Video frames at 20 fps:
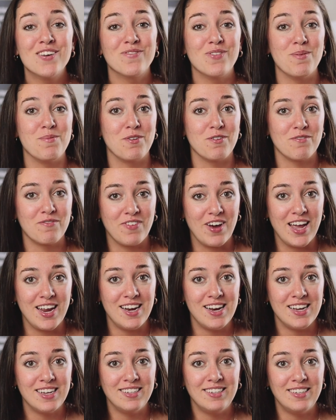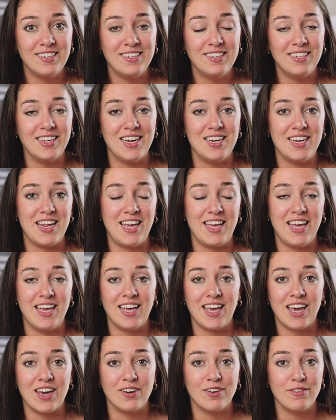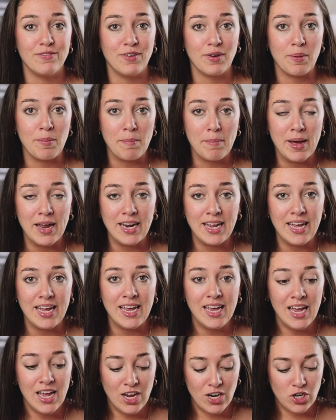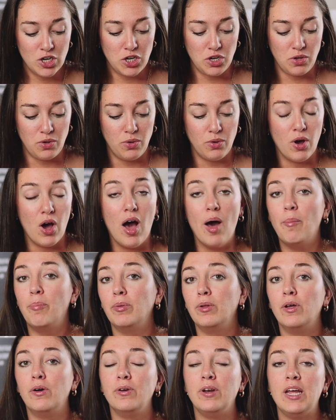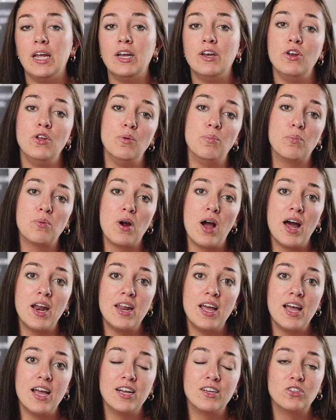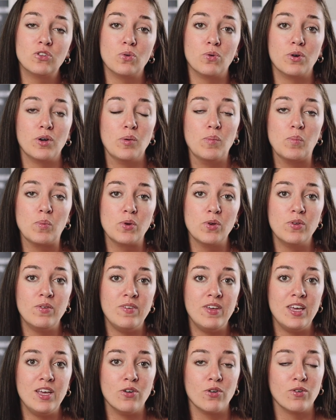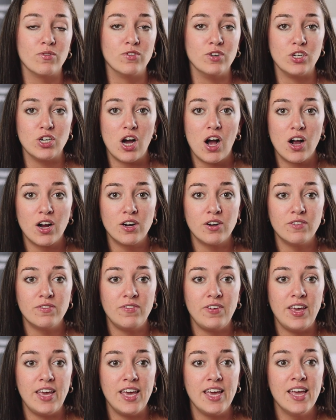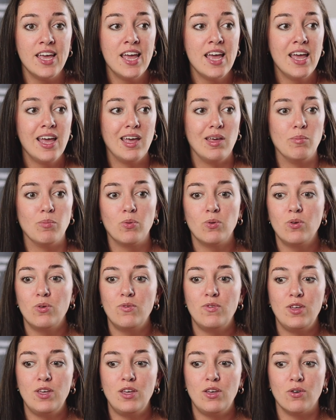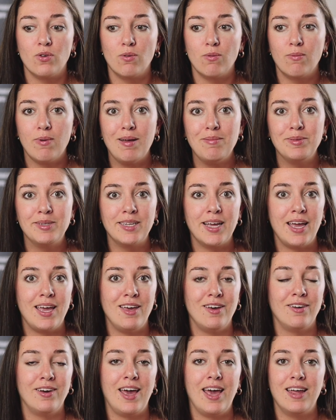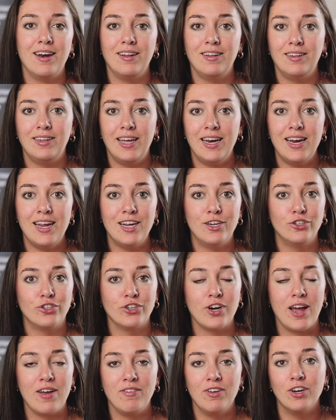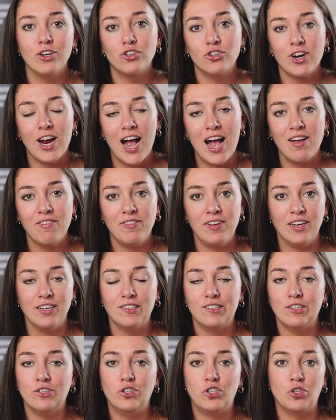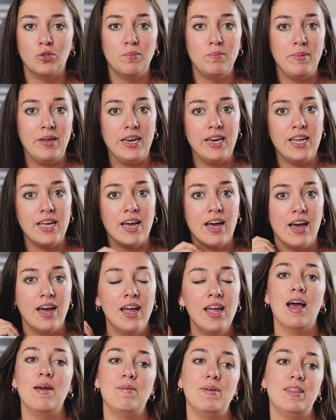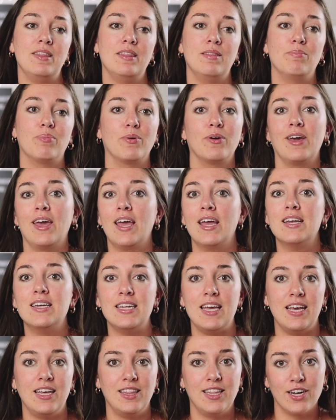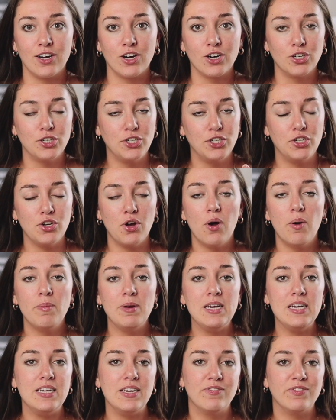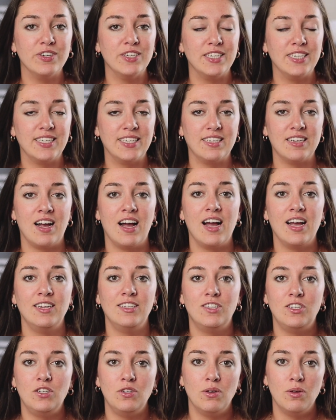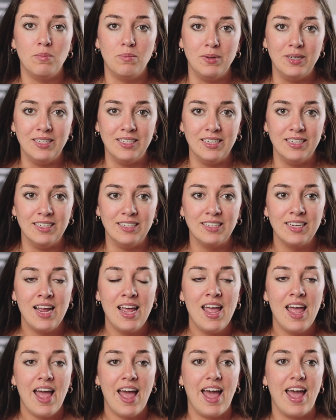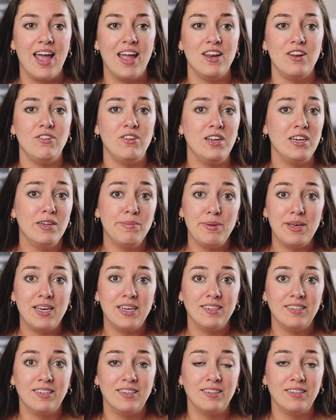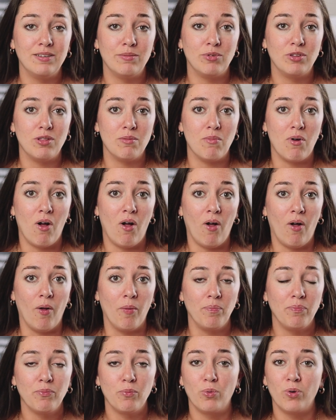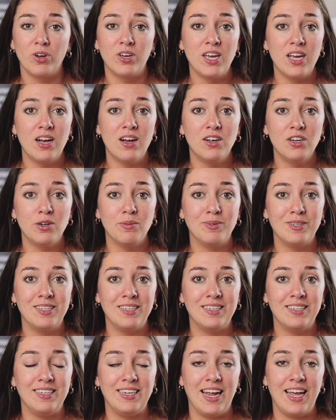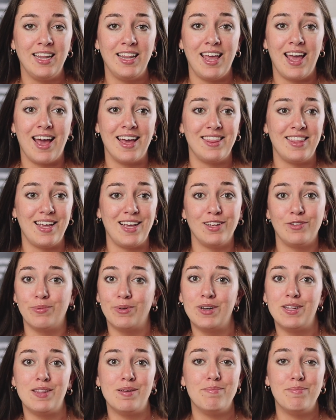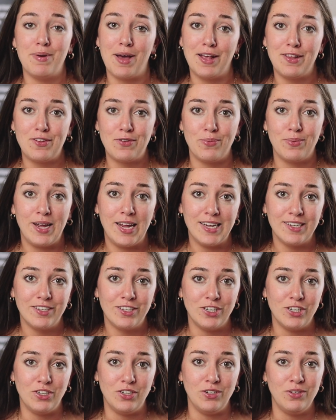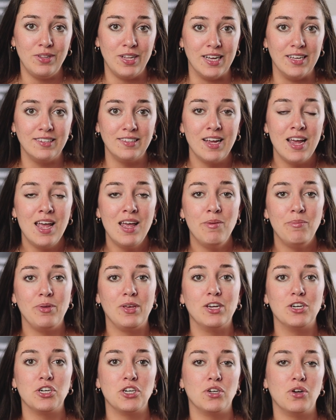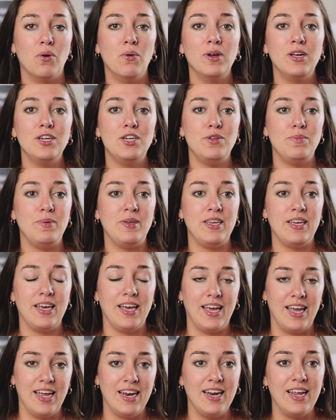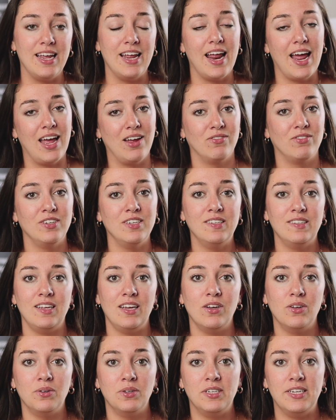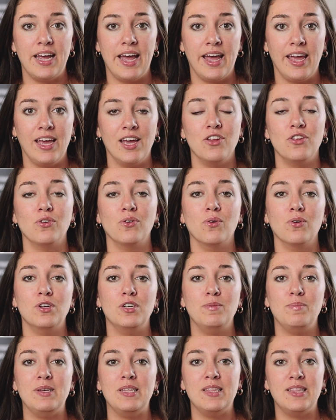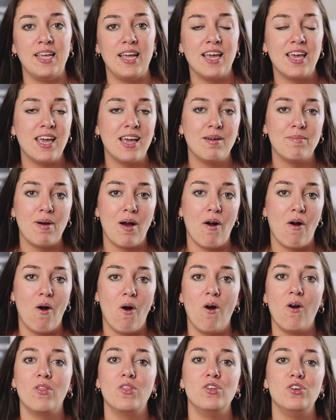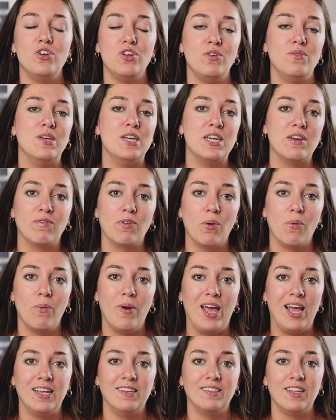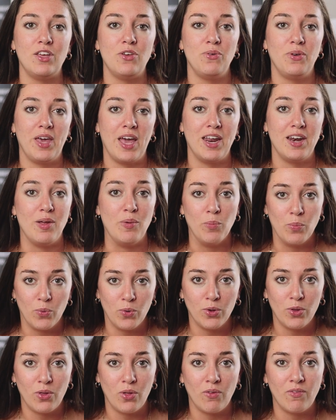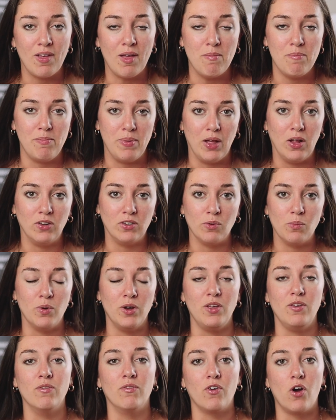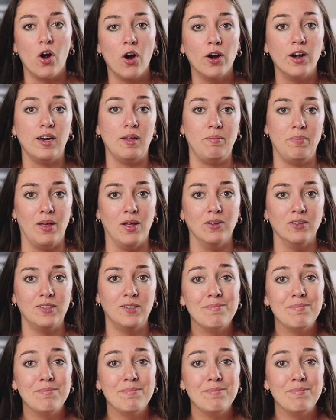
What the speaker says: from your finances and taking care of your money to uploading new products or improving your photography, improving your website, your analytics, driving traffic, social media. I mean, branding. There are so many different sides to a business, and you need to be consistent with them all. Working on your business daily, I think, is one of the best ways to do this, because you're going to be in it every single day, and you're going to be thinking about all the new and different ways that you can improve and build on what you've already built.